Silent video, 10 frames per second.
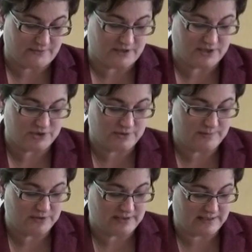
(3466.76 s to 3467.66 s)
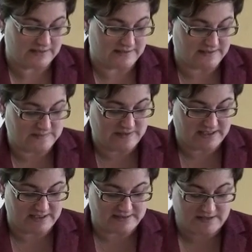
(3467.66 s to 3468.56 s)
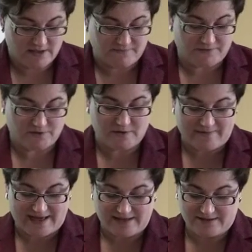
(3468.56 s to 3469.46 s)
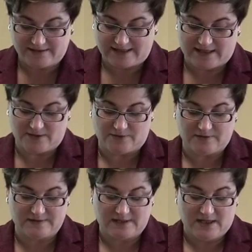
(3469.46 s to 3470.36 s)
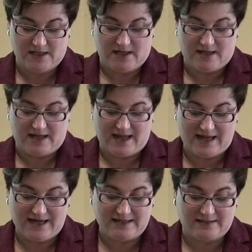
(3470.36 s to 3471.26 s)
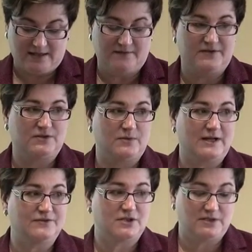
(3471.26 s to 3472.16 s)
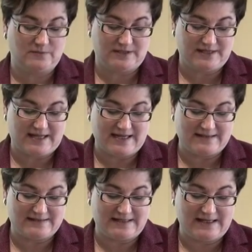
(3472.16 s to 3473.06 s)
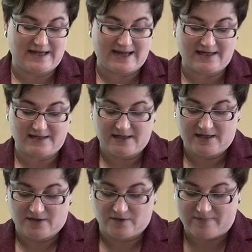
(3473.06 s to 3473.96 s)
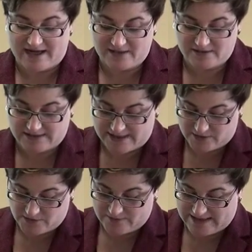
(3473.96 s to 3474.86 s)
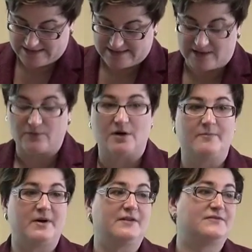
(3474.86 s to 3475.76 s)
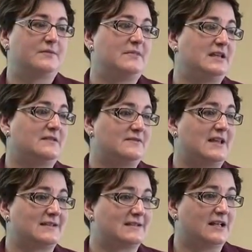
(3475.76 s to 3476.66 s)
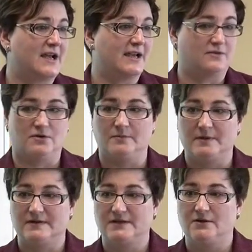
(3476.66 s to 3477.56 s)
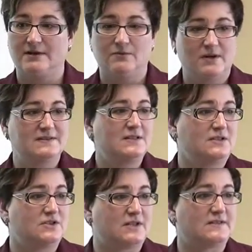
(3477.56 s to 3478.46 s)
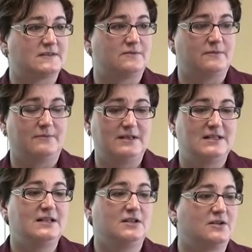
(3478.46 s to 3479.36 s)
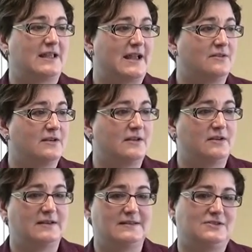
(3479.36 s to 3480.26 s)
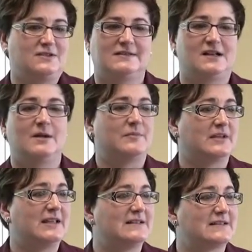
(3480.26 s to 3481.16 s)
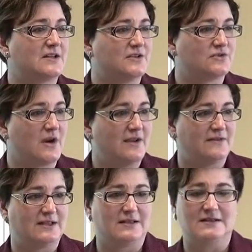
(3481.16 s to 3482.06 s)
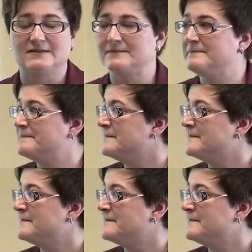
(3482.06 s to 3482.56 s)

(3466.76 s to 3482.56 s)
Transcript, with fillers: that were contributing to this, because for grammatical errors, eight of the twelve children with A S D had grammatical error rates that were above the mean of the S L I group. Mm-hmm. So it wasn't just, we did look at, is it just a couple of kids that are driving this?